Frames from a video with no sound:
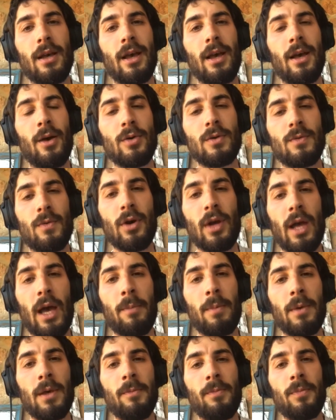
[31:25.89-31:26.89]
I was very
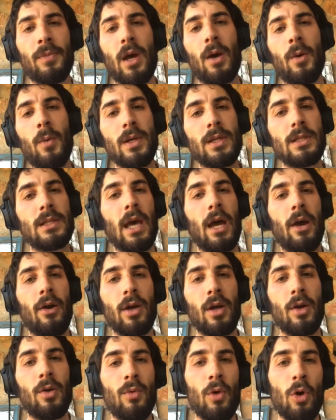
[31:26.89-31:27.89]
happy. I was
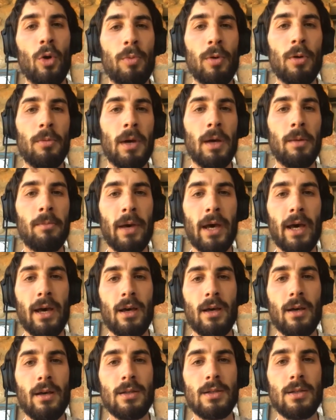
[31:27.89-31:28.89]
carrying a rope on my back
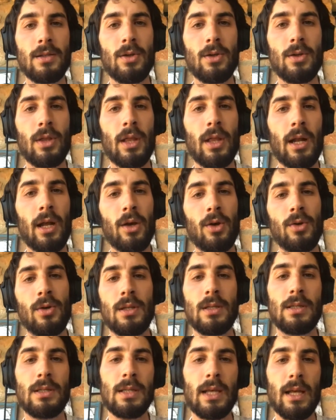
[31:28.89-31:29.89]
so that I could
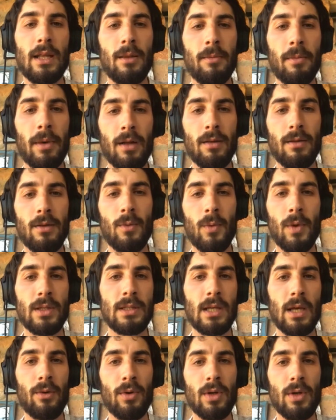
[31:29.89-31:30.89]
descend the mountain once
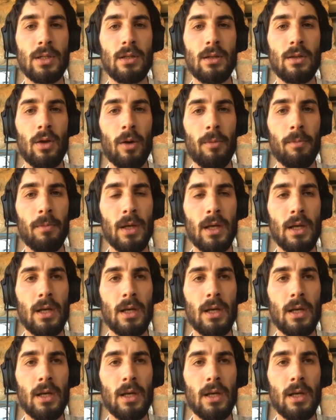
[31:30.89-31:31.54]
I reached the top.